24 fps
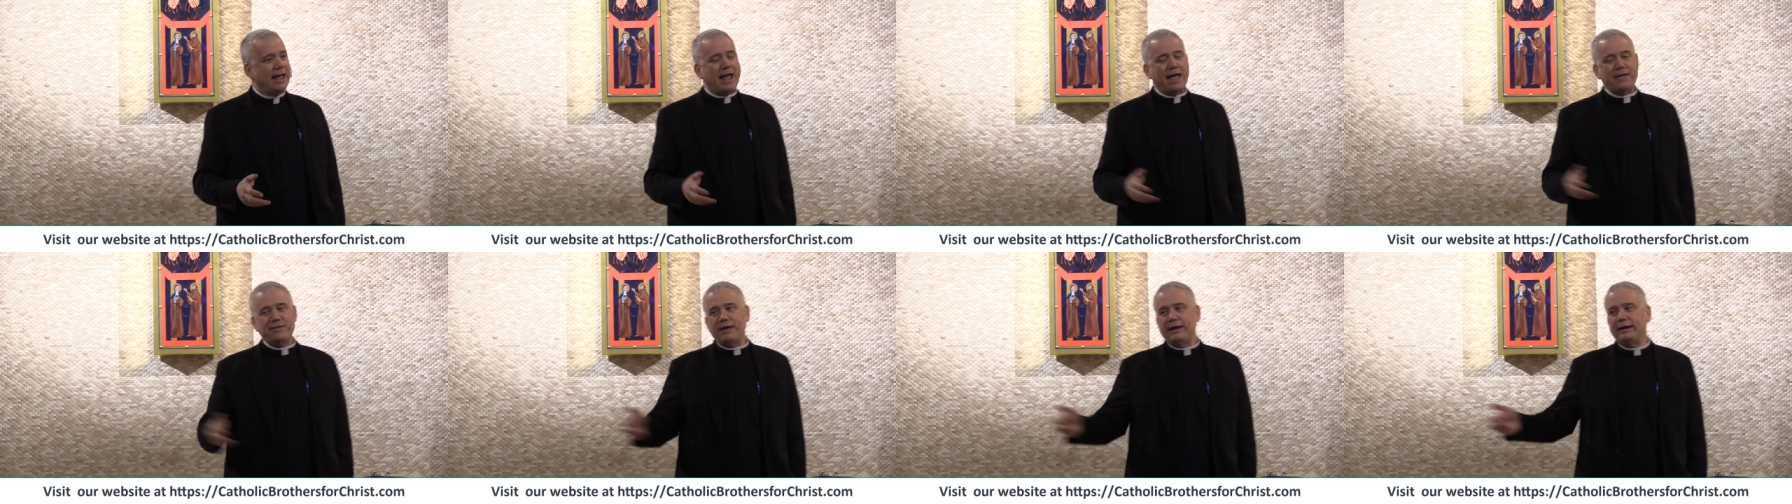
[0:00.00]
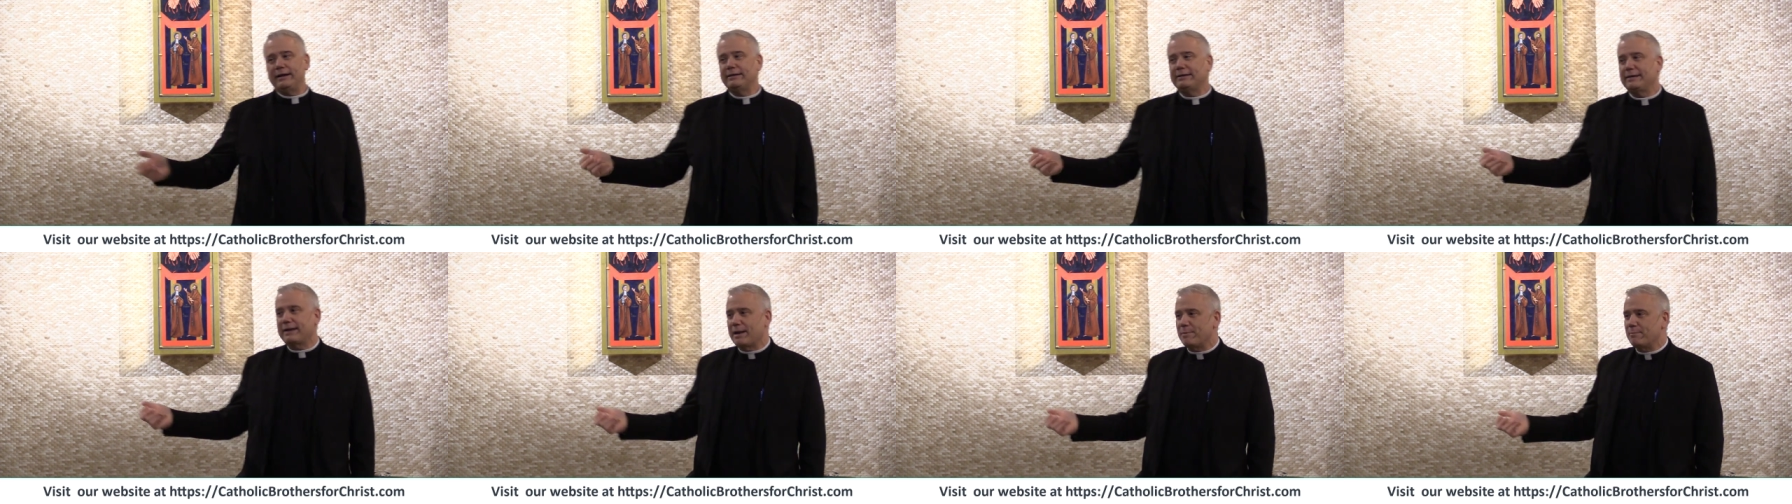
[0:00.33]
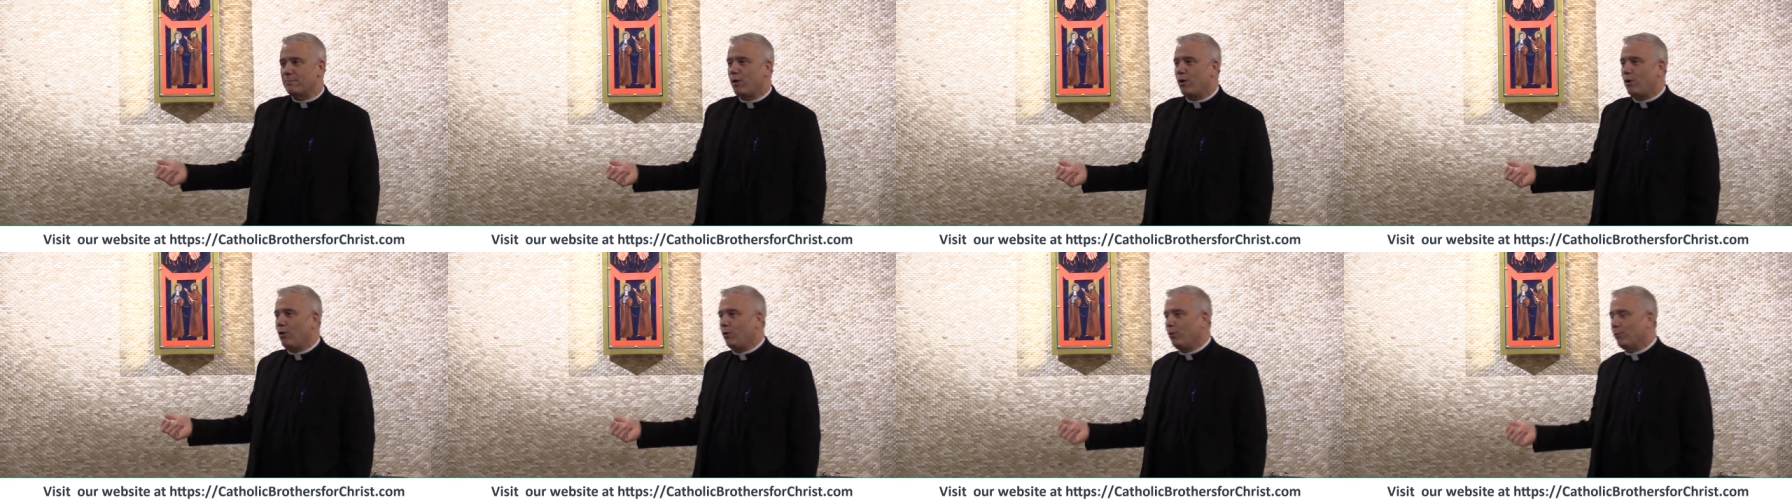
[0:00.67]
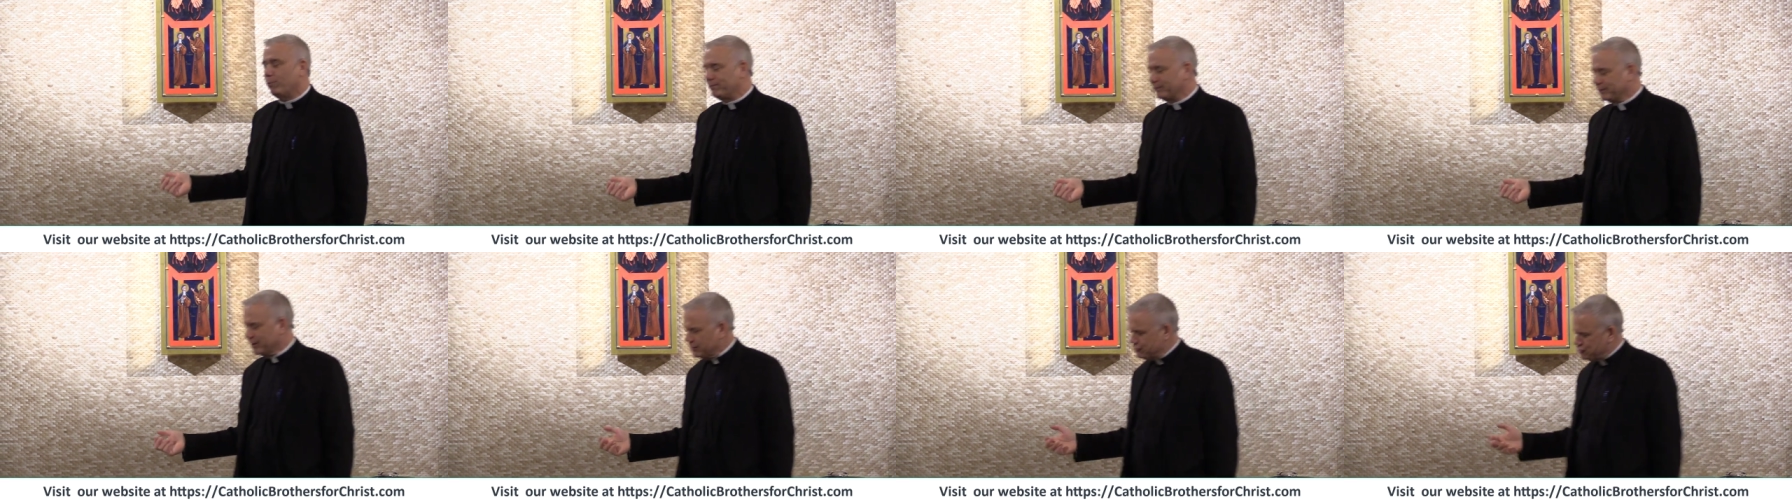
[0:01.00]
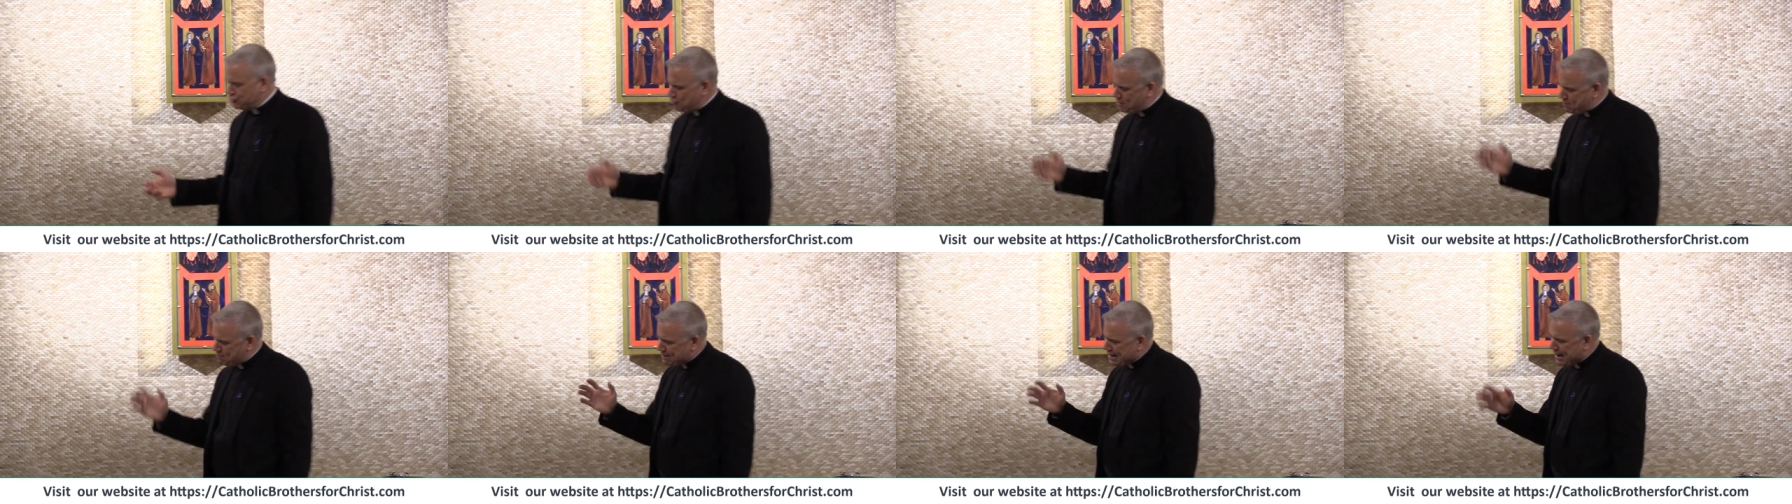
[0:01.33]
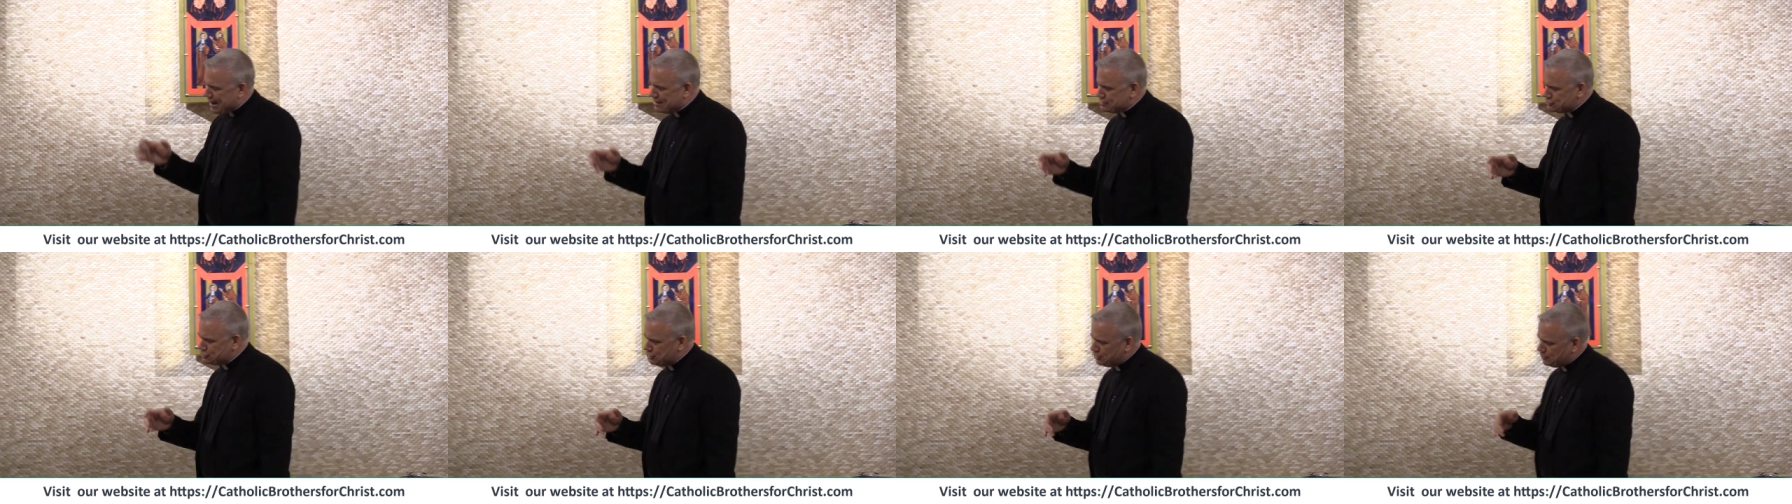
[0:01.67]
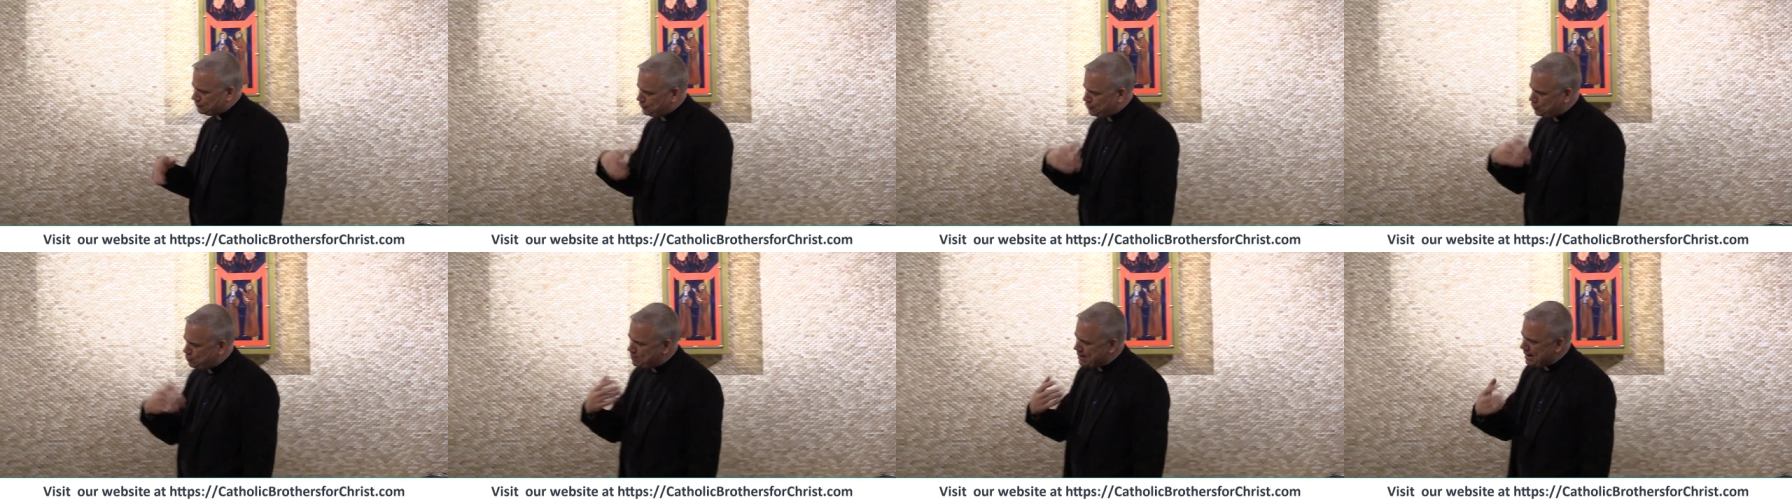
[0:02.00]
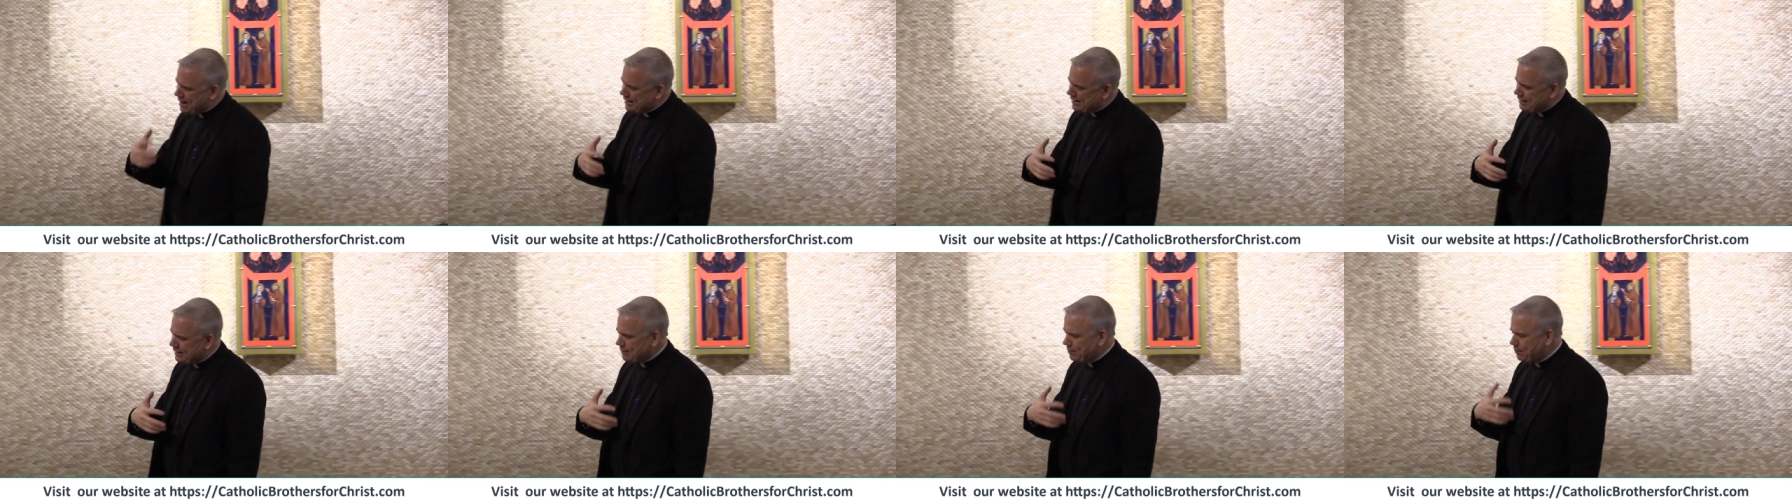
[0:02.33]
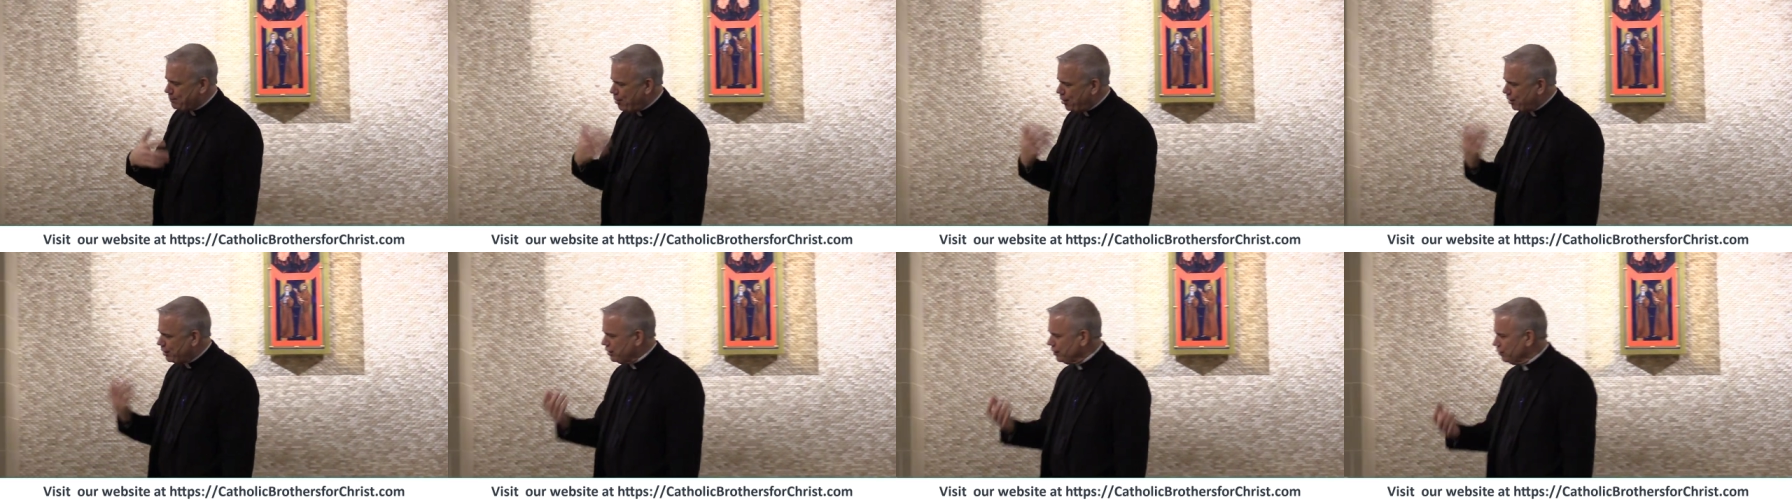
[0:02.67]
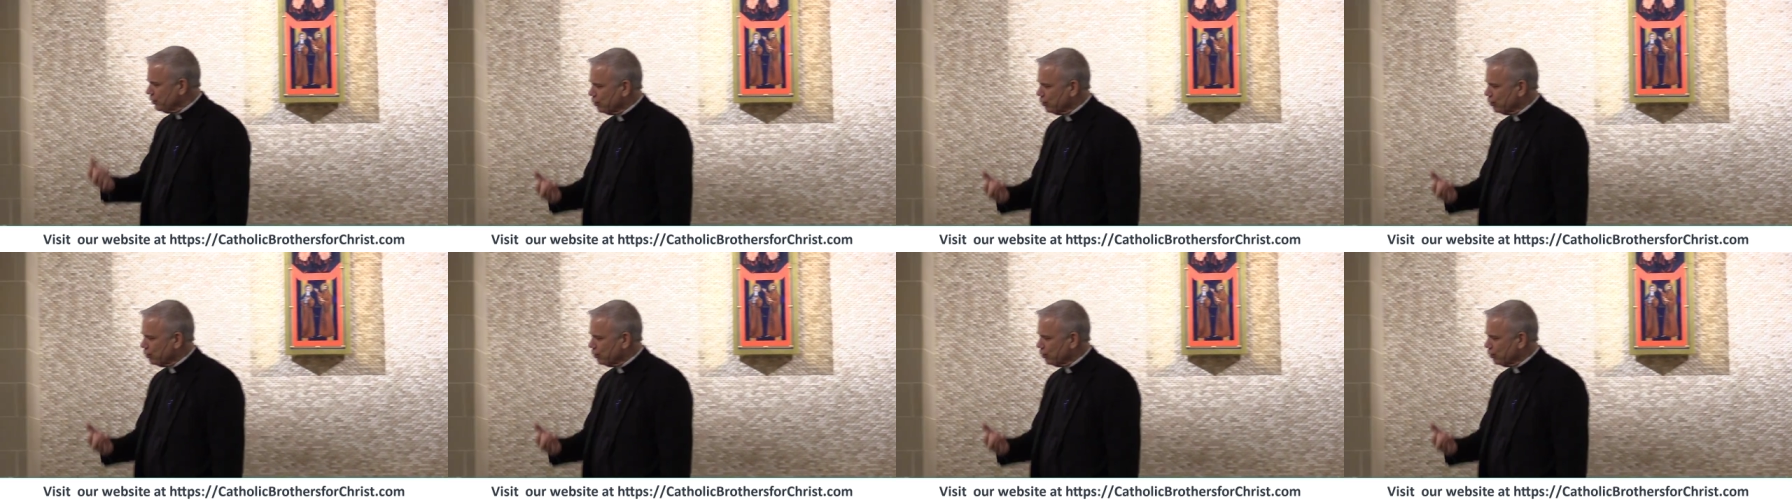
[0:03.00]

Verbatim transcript: And then I'd come home. Could you imagine if you made it part of